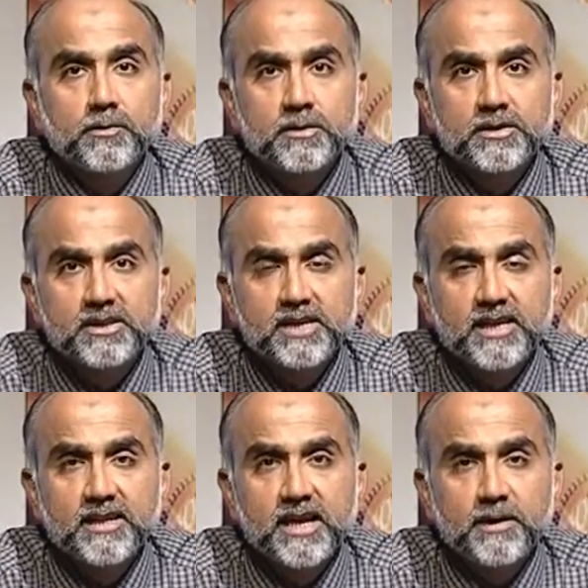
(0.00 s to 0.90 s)

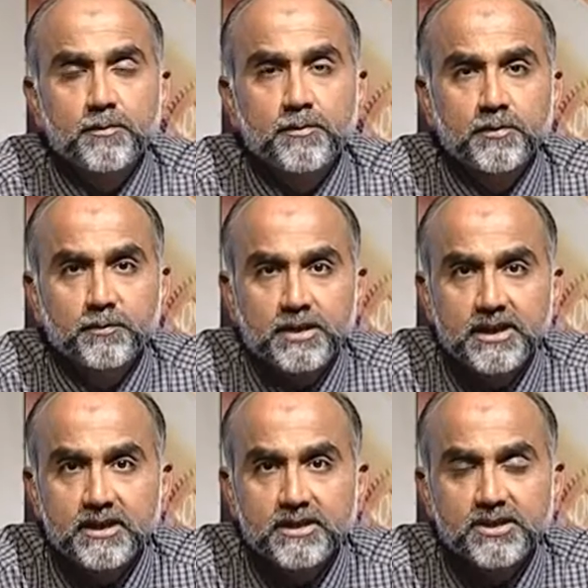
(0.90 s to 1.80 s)
sustained that
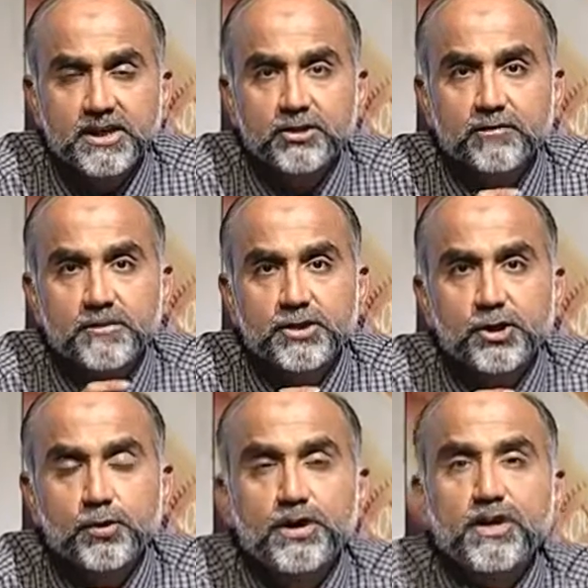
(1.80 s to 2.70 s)
particular stage of
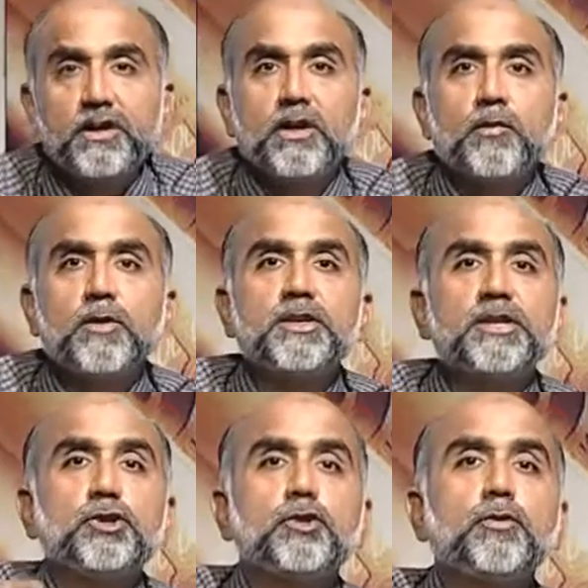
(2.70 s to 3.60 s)
maturity where they
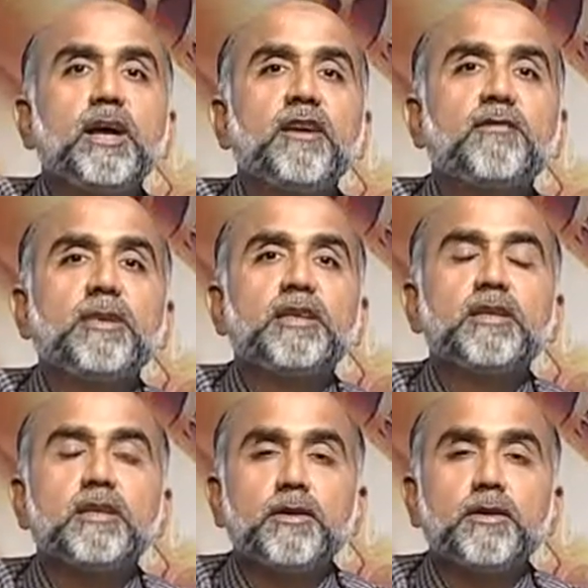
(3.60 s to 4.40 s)
should have been